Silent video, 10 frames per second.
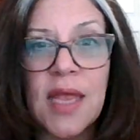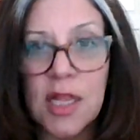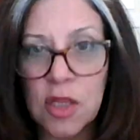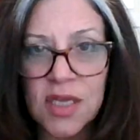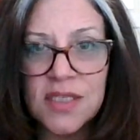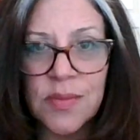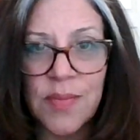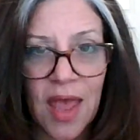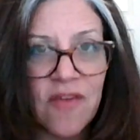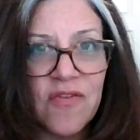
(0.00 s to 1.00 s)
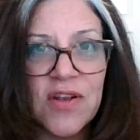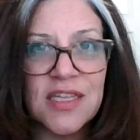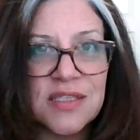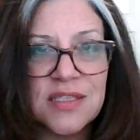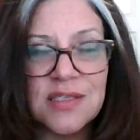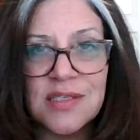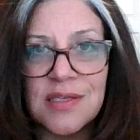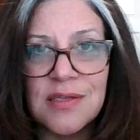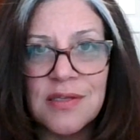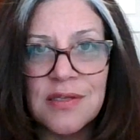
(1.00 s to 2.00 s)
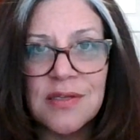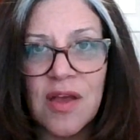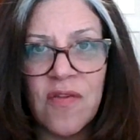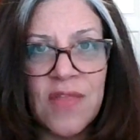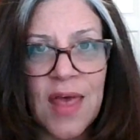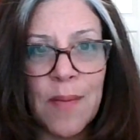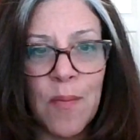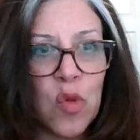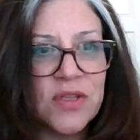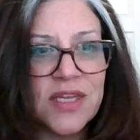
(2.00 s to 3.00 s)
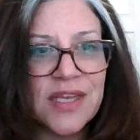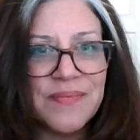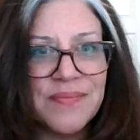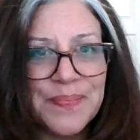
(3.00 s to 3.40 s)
and look at some evidence of that molding.